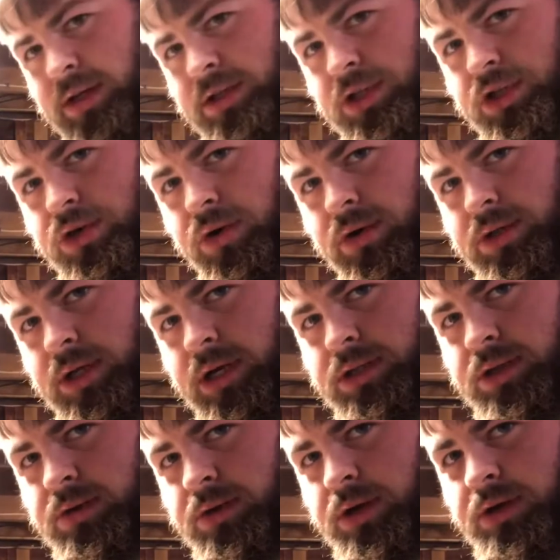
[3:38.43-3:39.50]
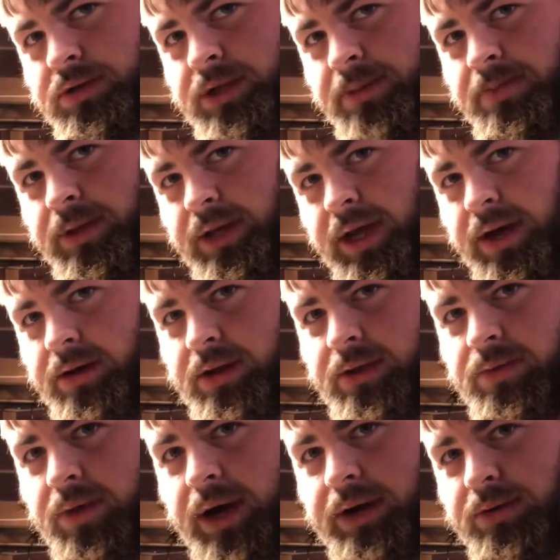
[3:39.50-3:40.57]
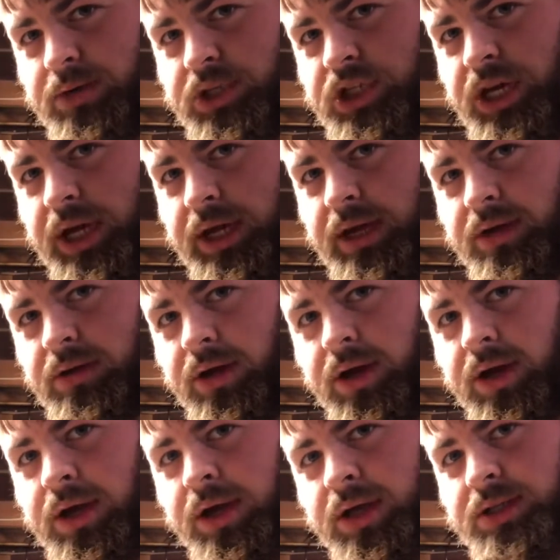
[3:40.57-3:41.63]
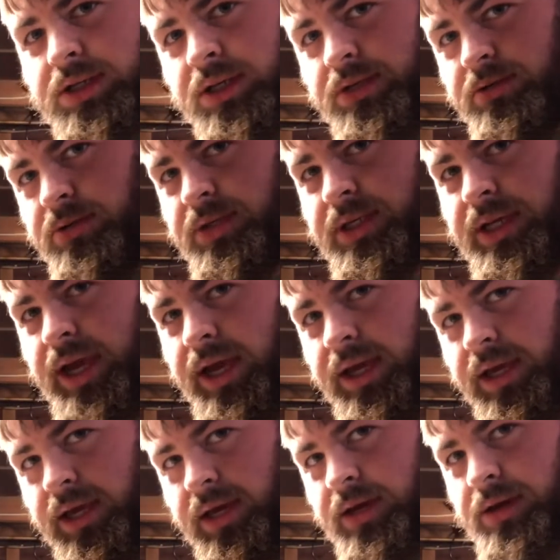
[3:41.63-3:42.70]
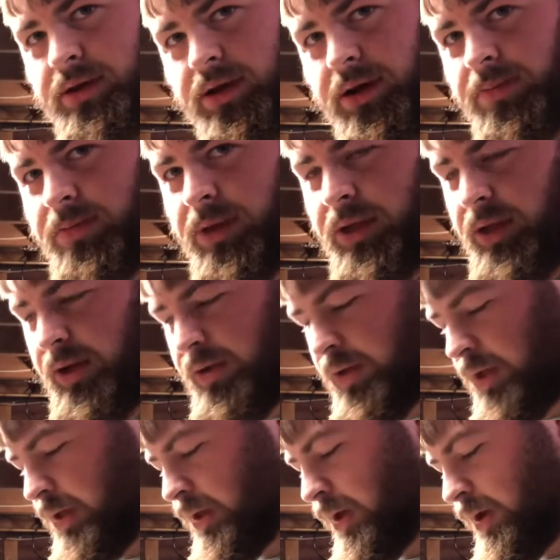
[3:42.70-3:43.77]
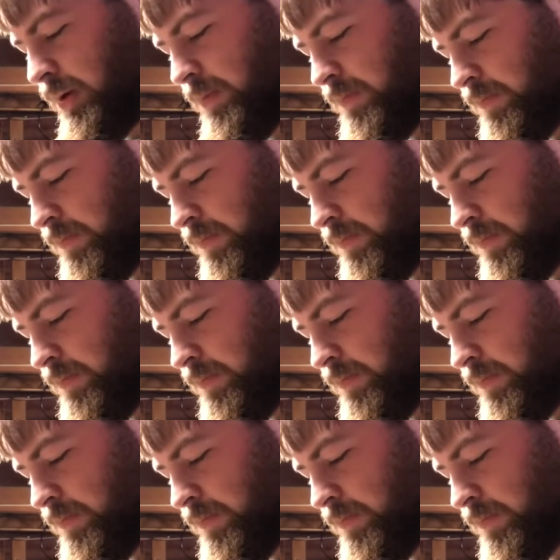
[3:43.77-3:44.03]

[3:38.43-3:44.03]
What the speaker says: a scroll saw, so it goes up and down. Why it was shaking a lot is because it was yanking it up and down like that.